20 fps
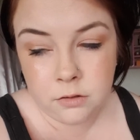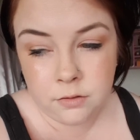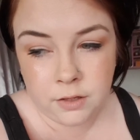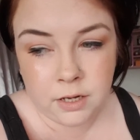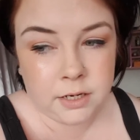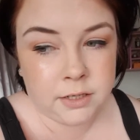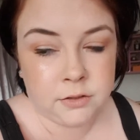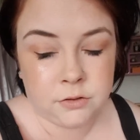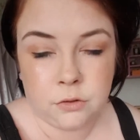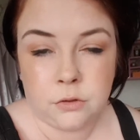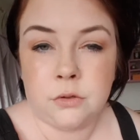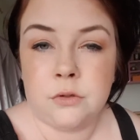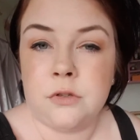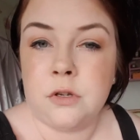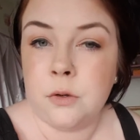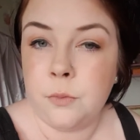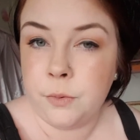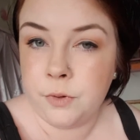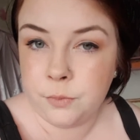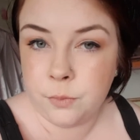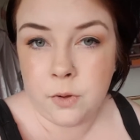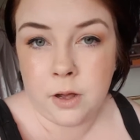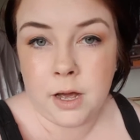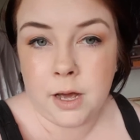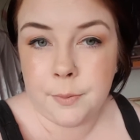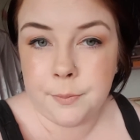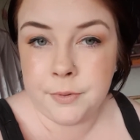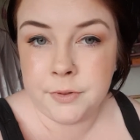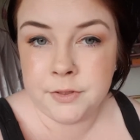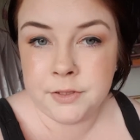that is also with what
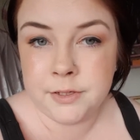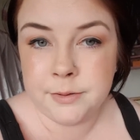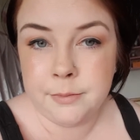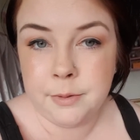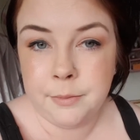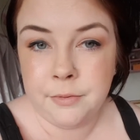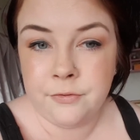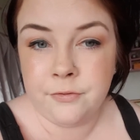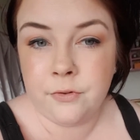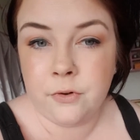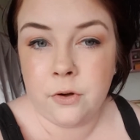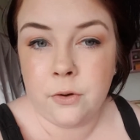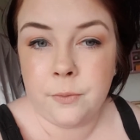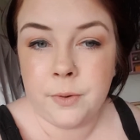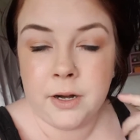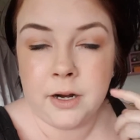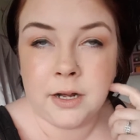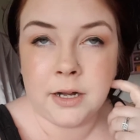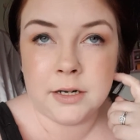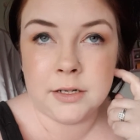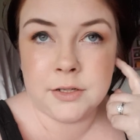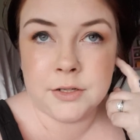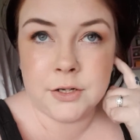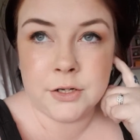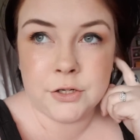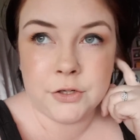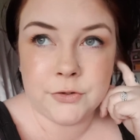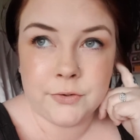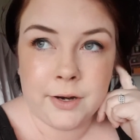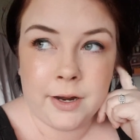happened to me before when I had
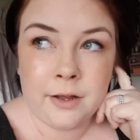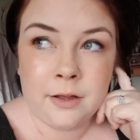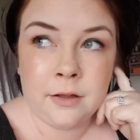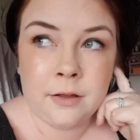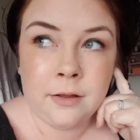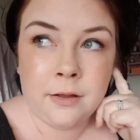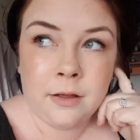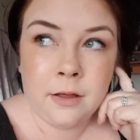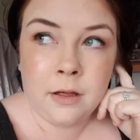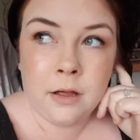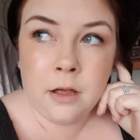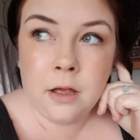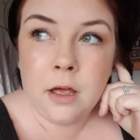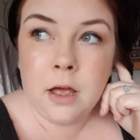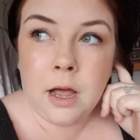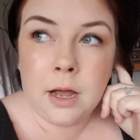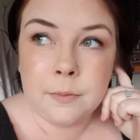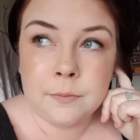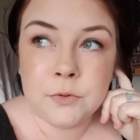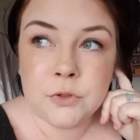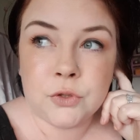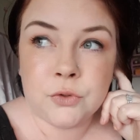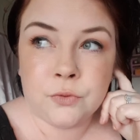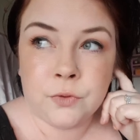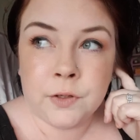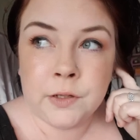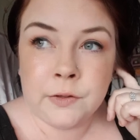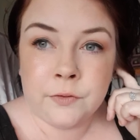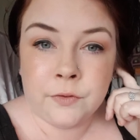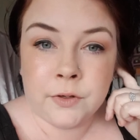surgery. I'm just
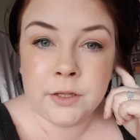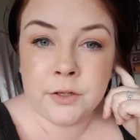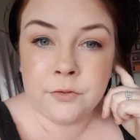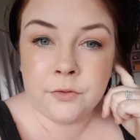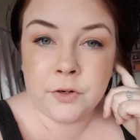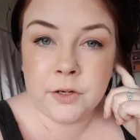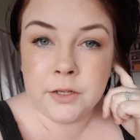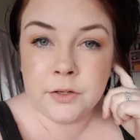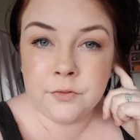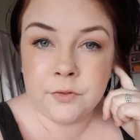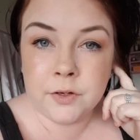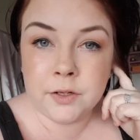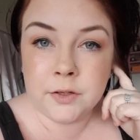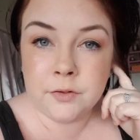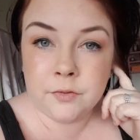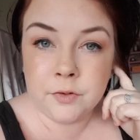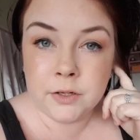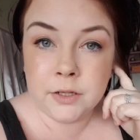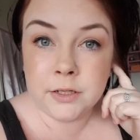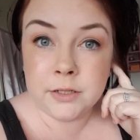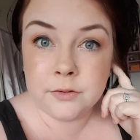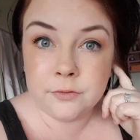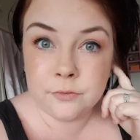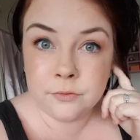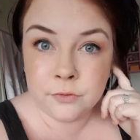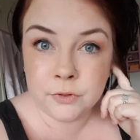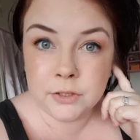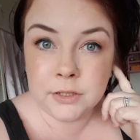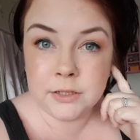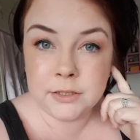really, really, really, really, really,
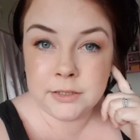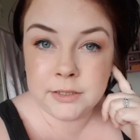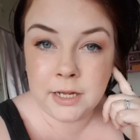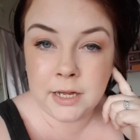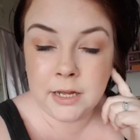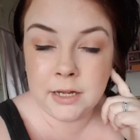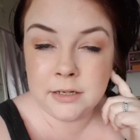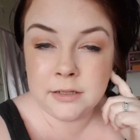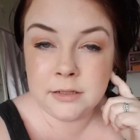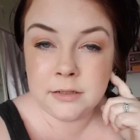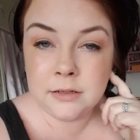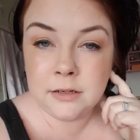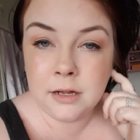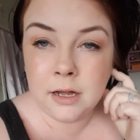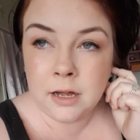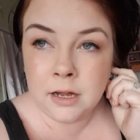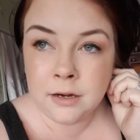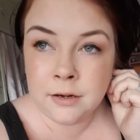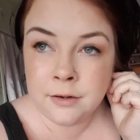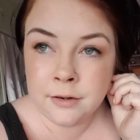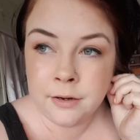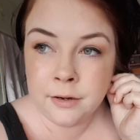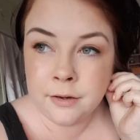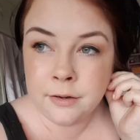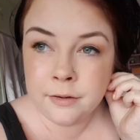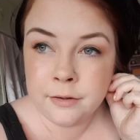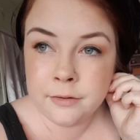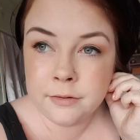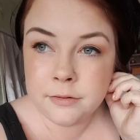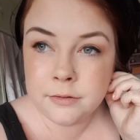really scared. And
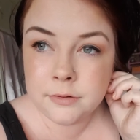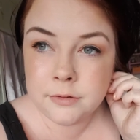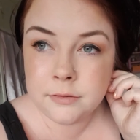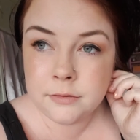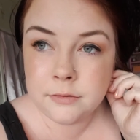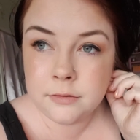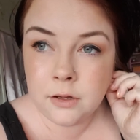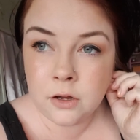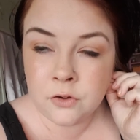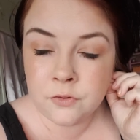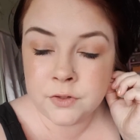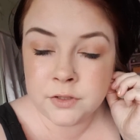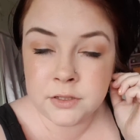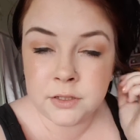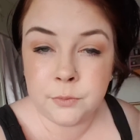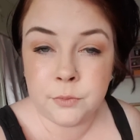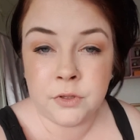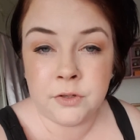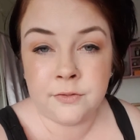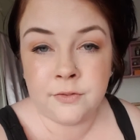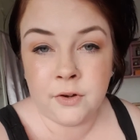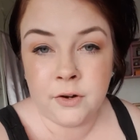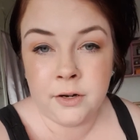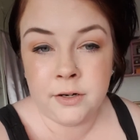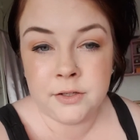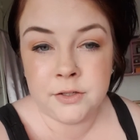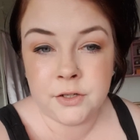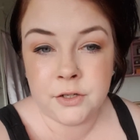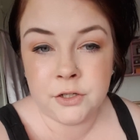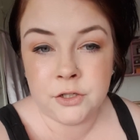uh, obviously would
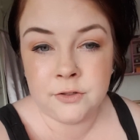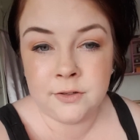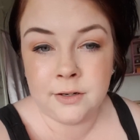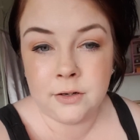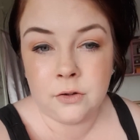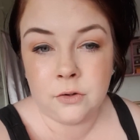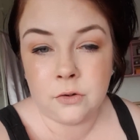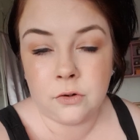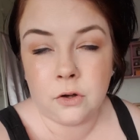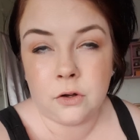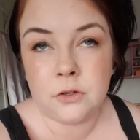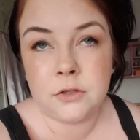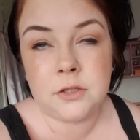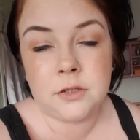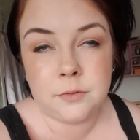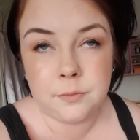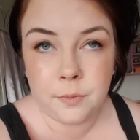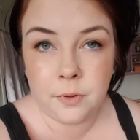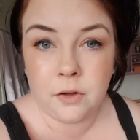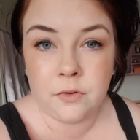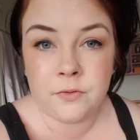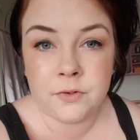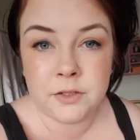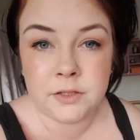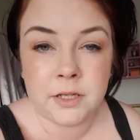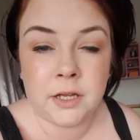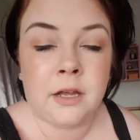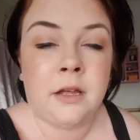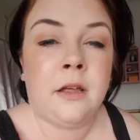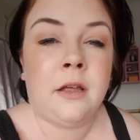avoid surgery at all costs. But
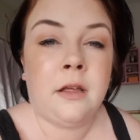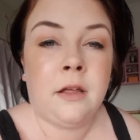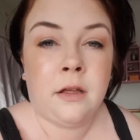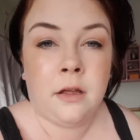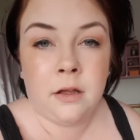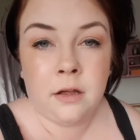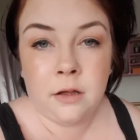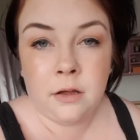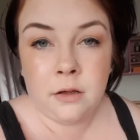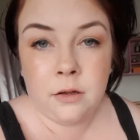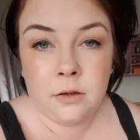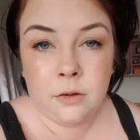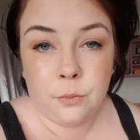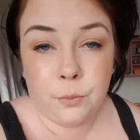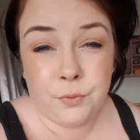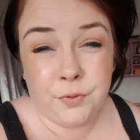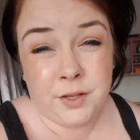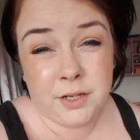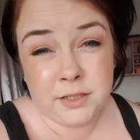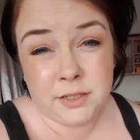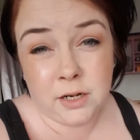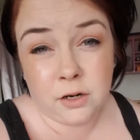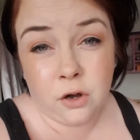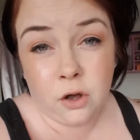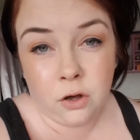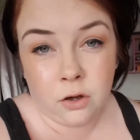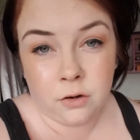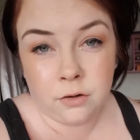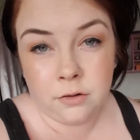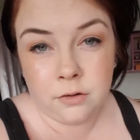obviously with this I
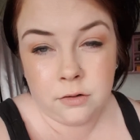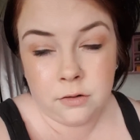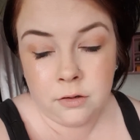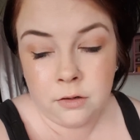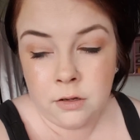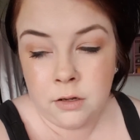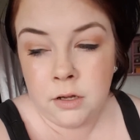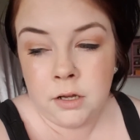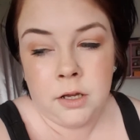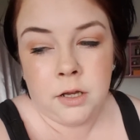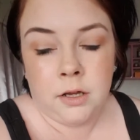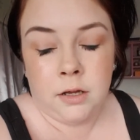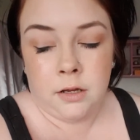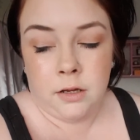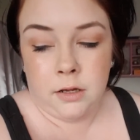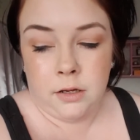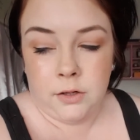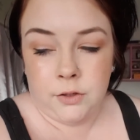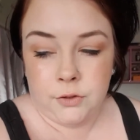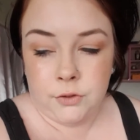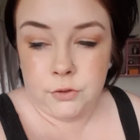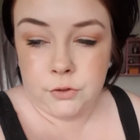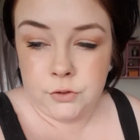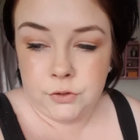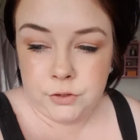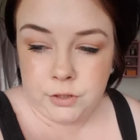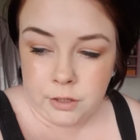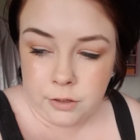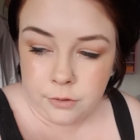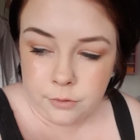can't.
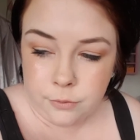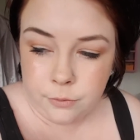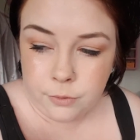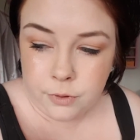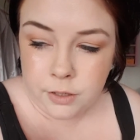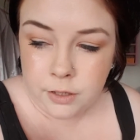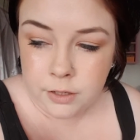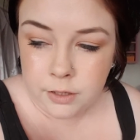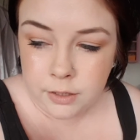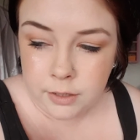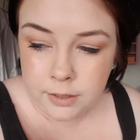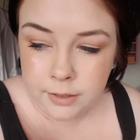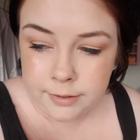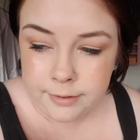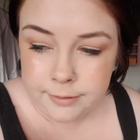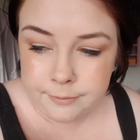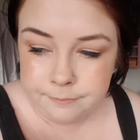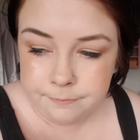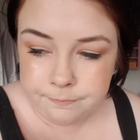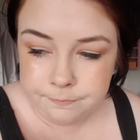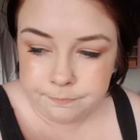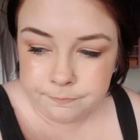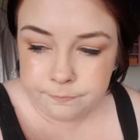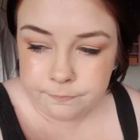So, um,